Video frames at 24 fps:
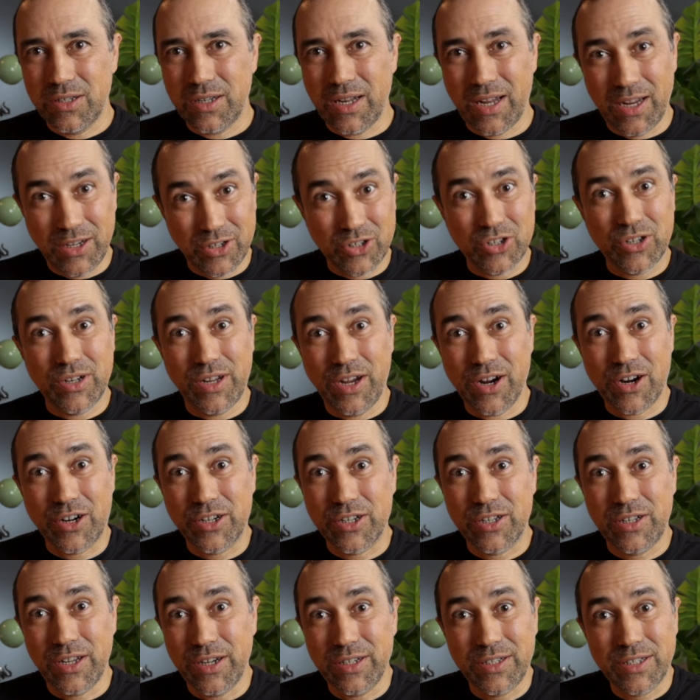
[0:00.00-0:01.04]
They, they, are,
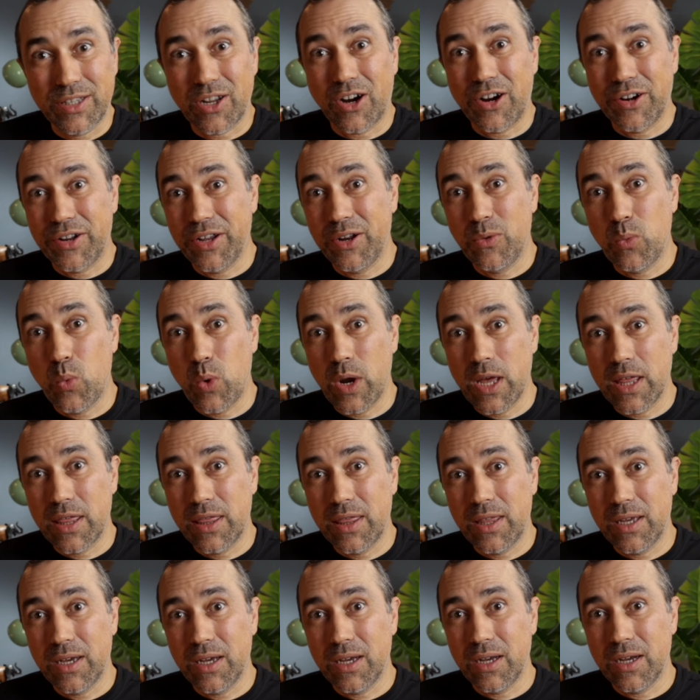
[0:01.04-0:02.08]
they started with
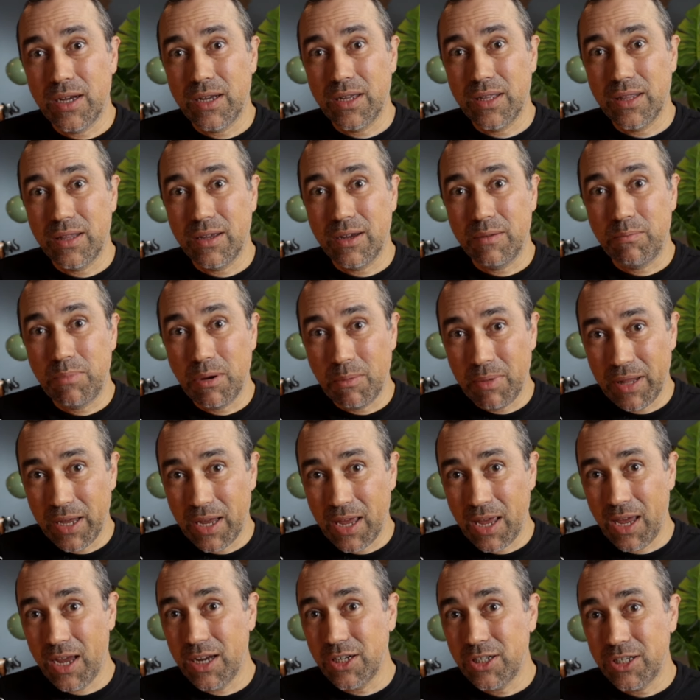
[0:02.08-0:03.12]
the, the
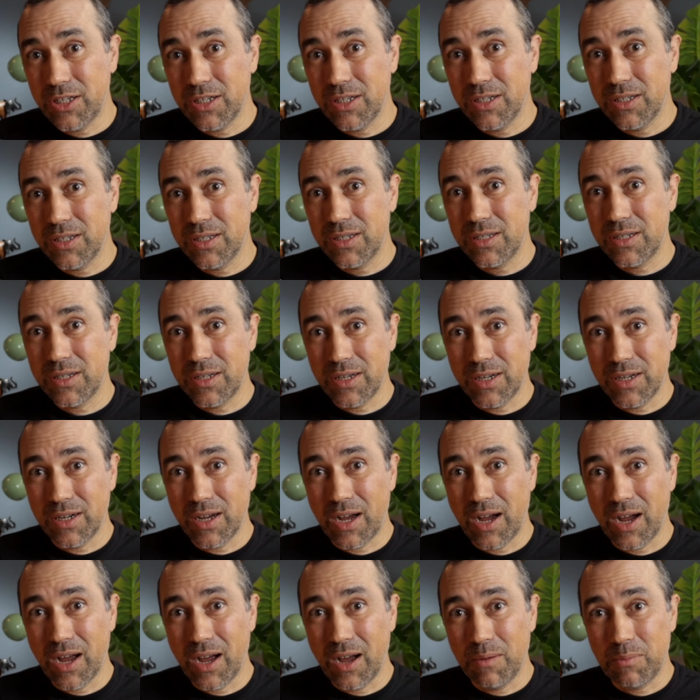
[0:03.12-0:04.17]
publications, the
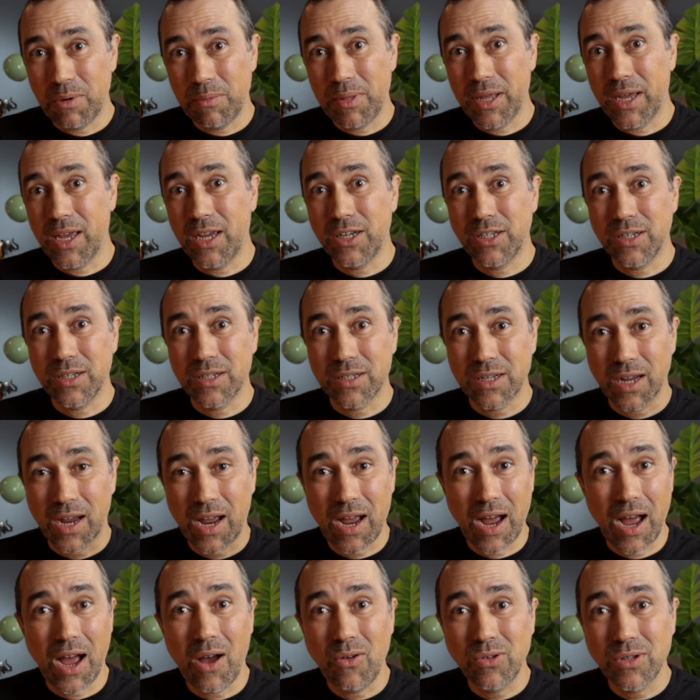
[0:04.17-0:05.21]
uh, publications
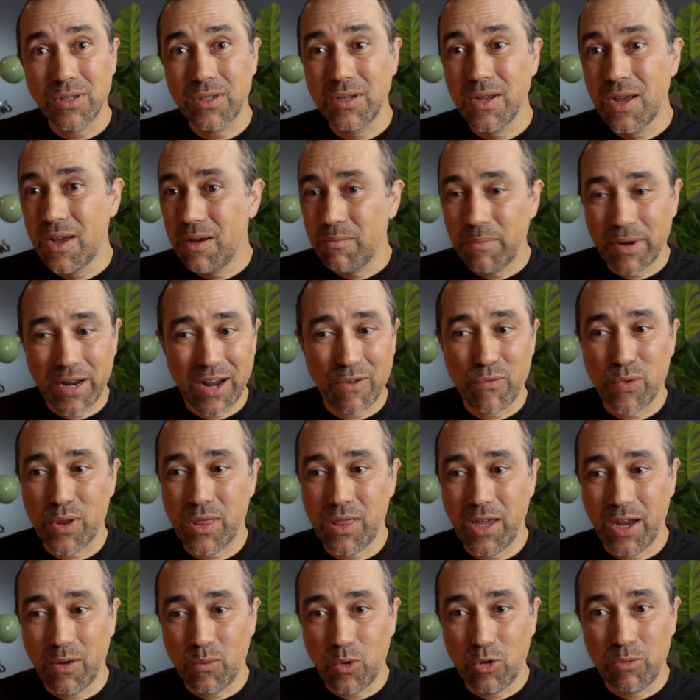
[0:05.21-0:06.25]
accounts, but
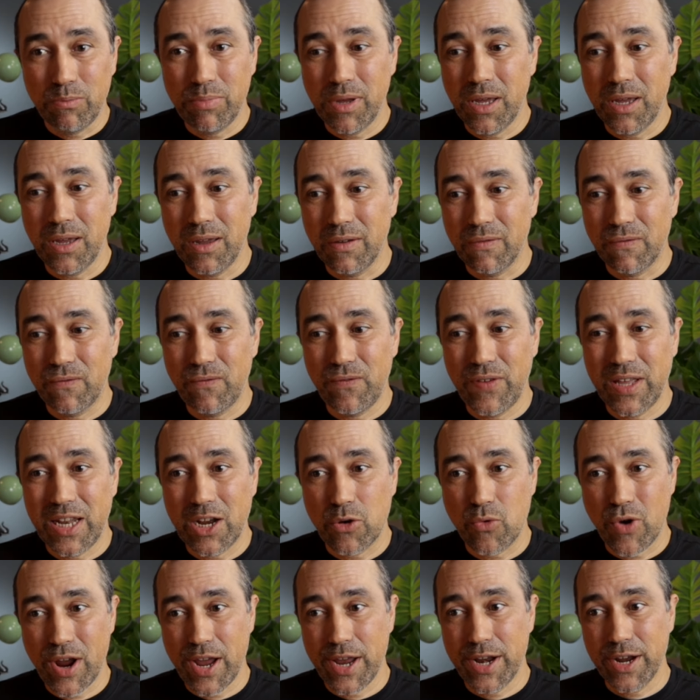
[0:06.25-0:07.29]
everything will be
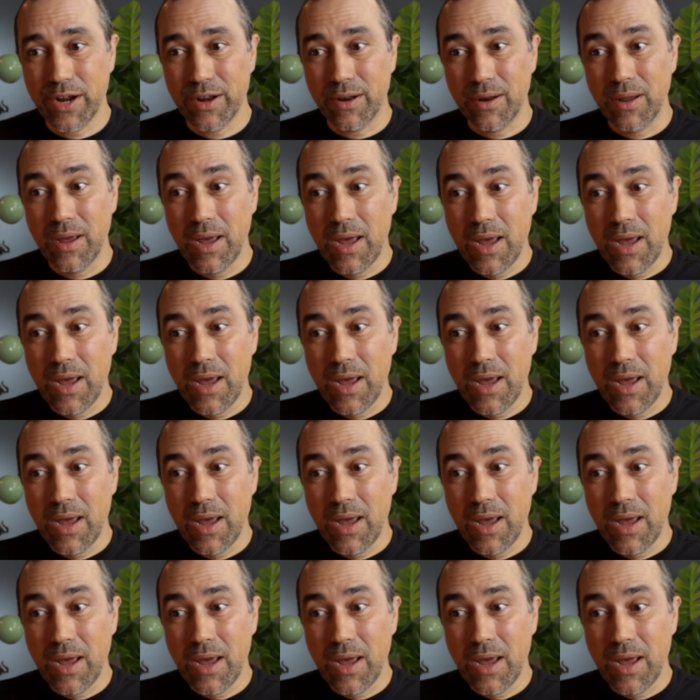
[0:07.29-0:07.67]
federated.